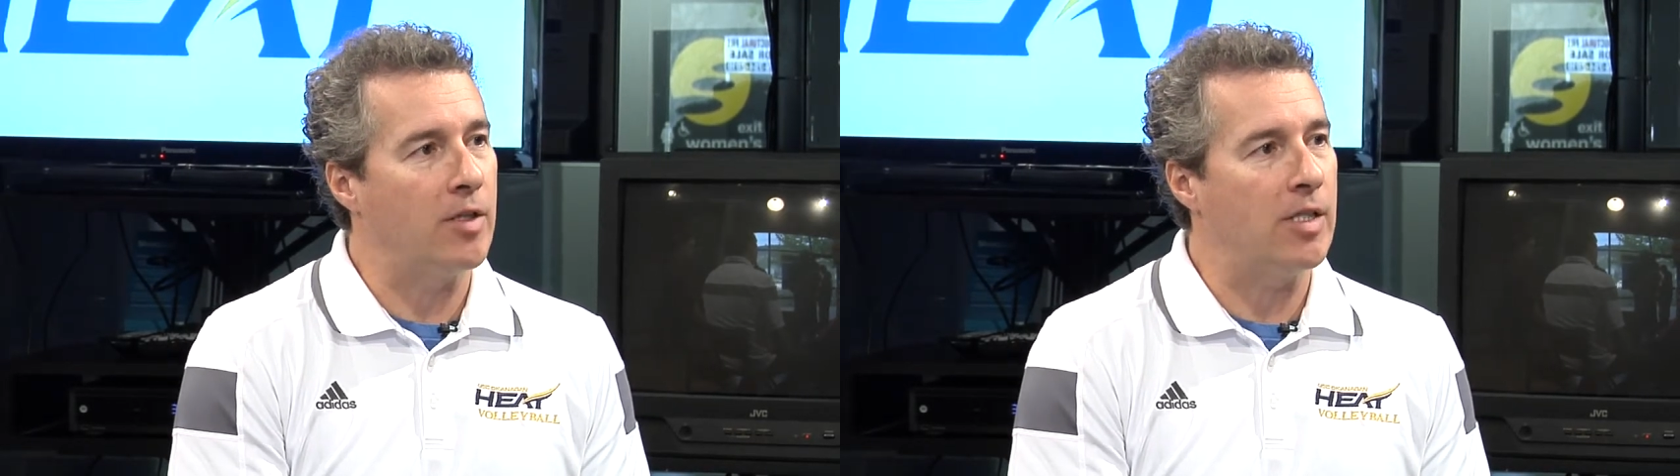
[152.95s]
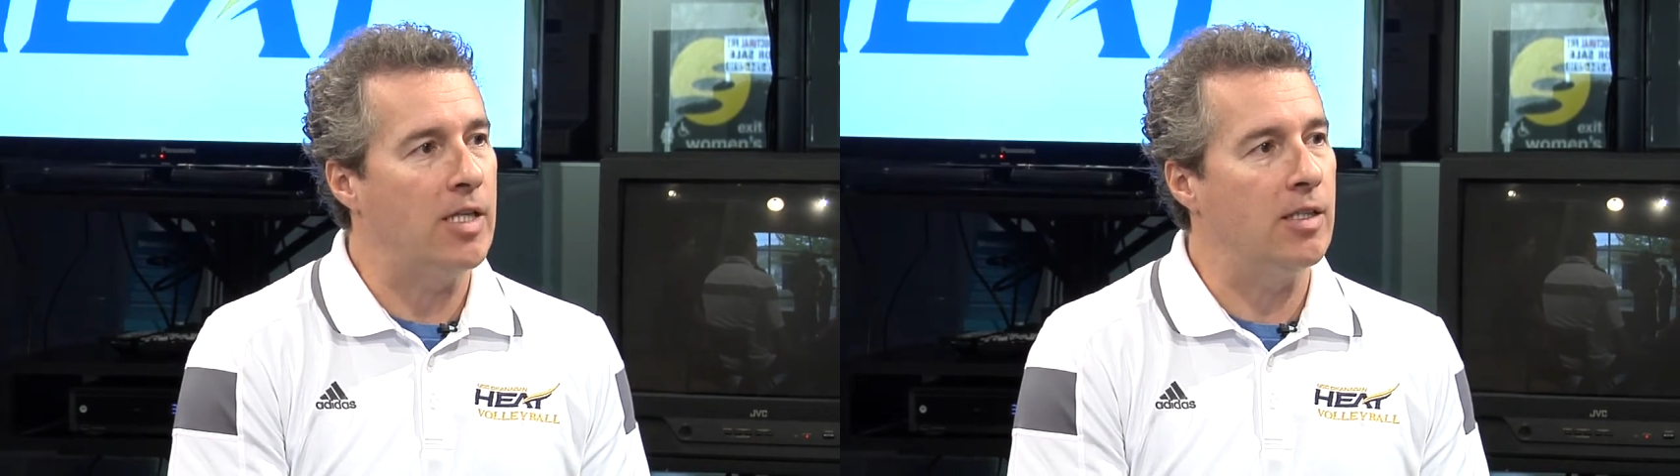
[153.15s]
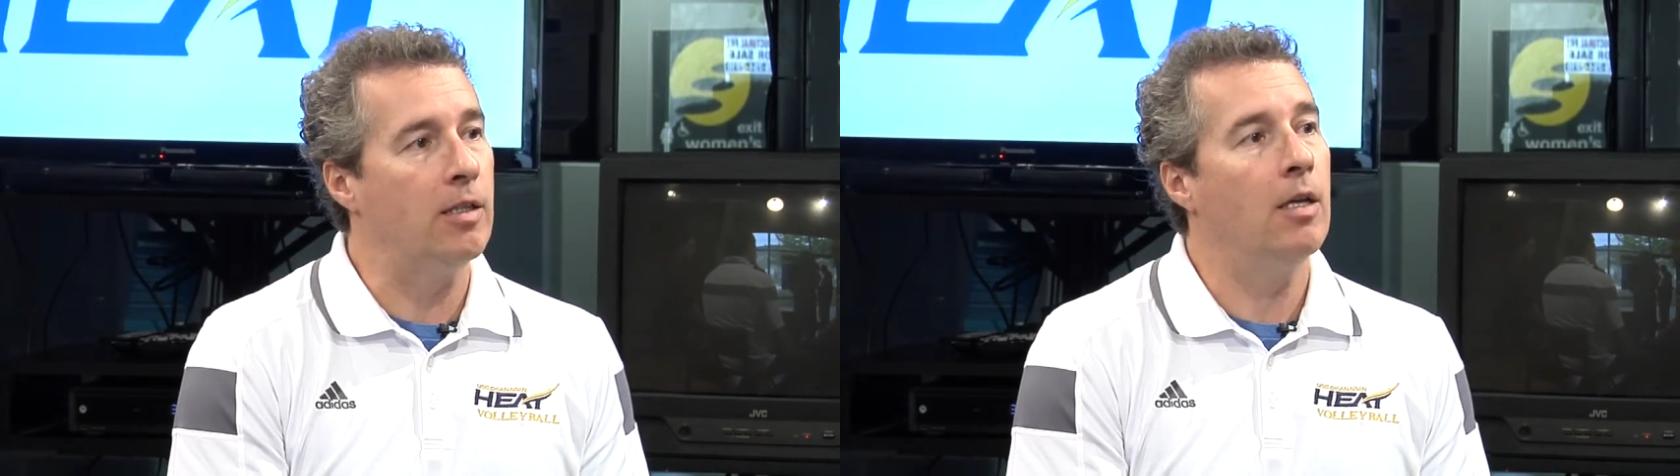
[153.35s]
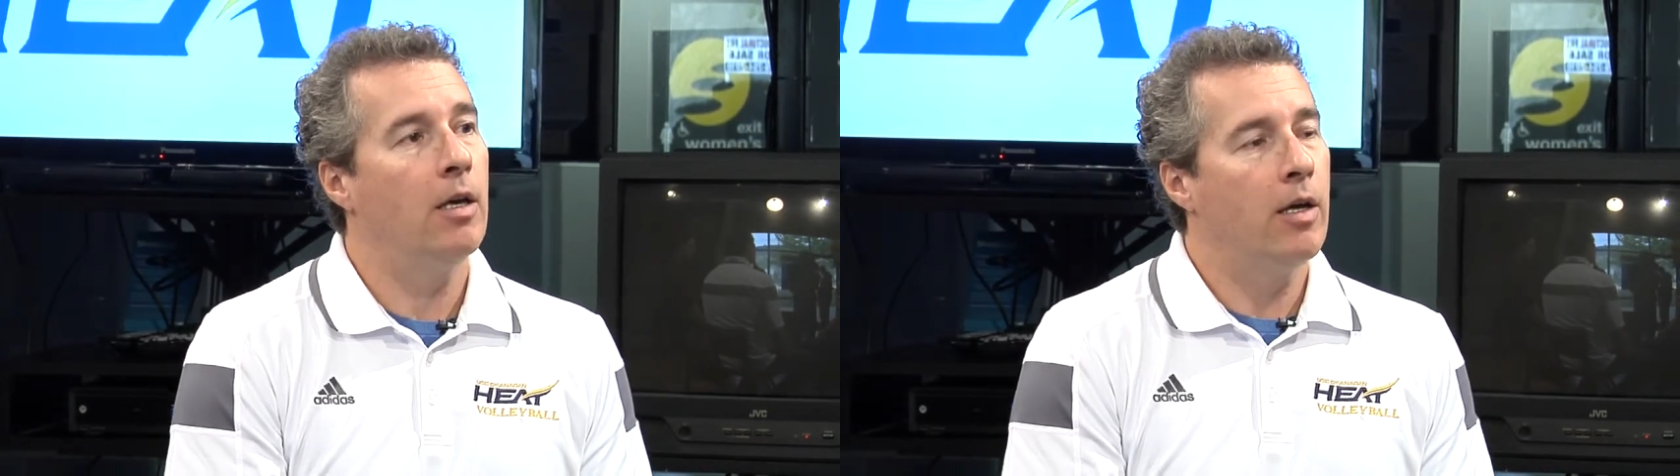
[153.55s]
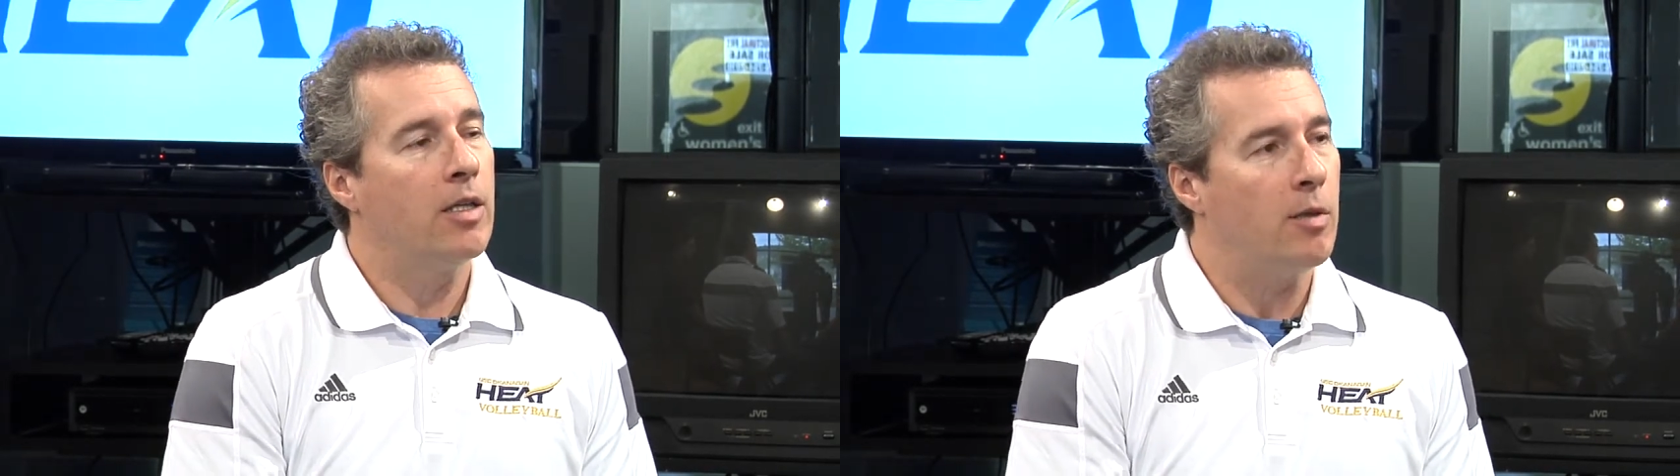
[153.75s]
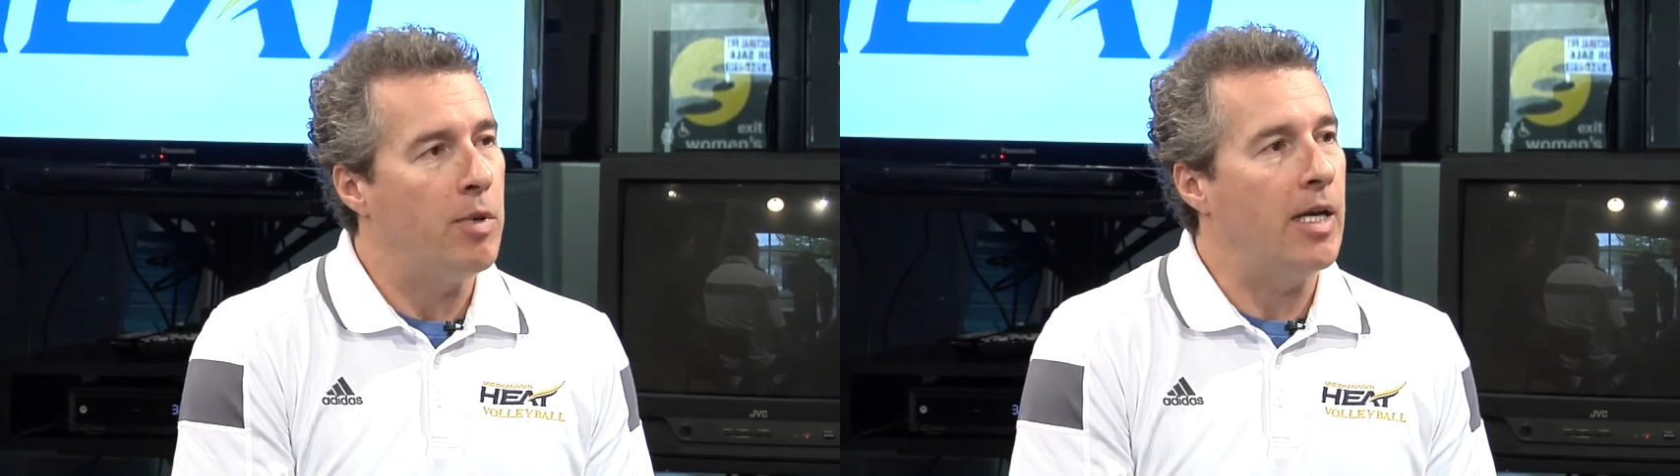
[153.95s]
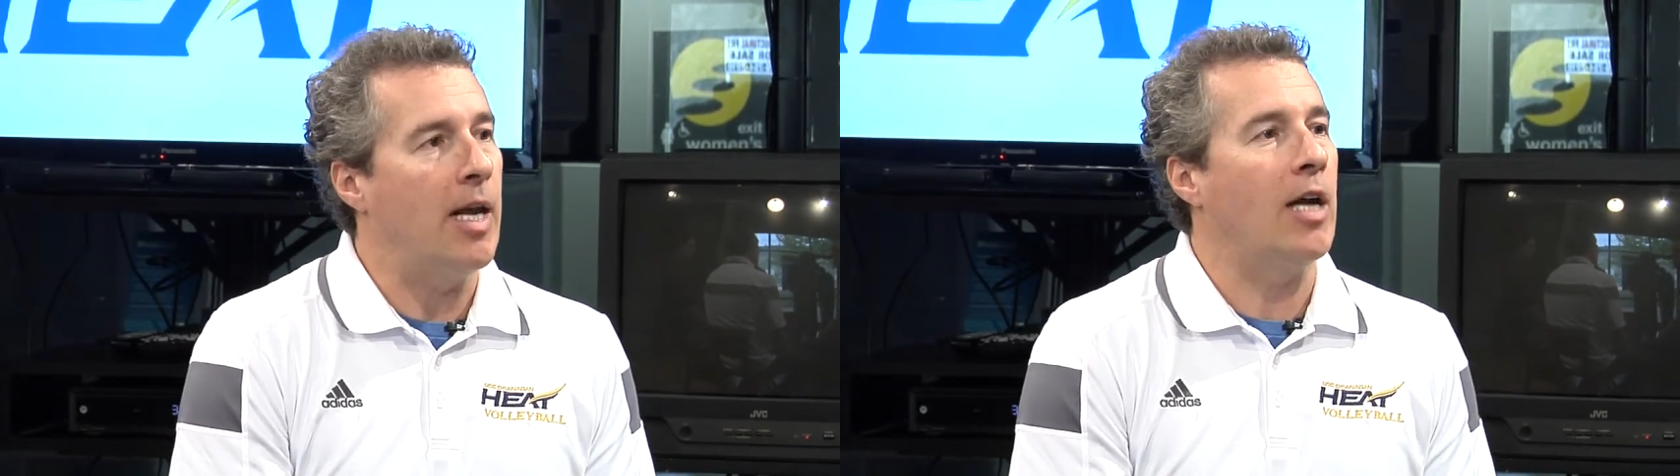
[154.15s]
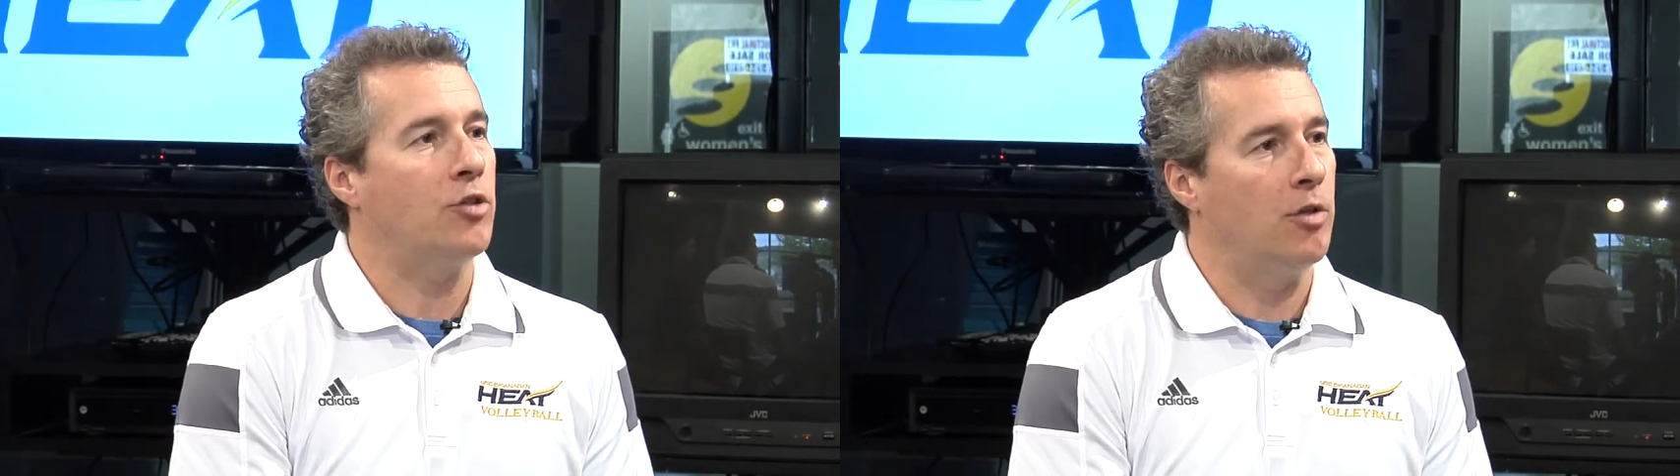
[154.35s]
season to be a
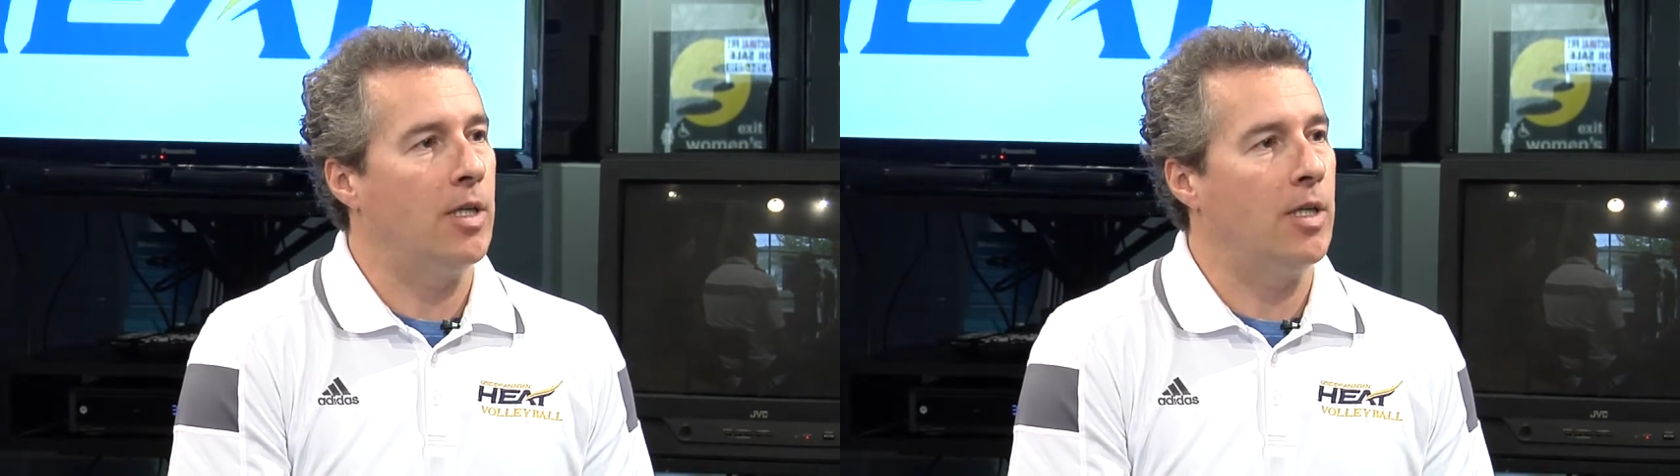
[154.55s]
national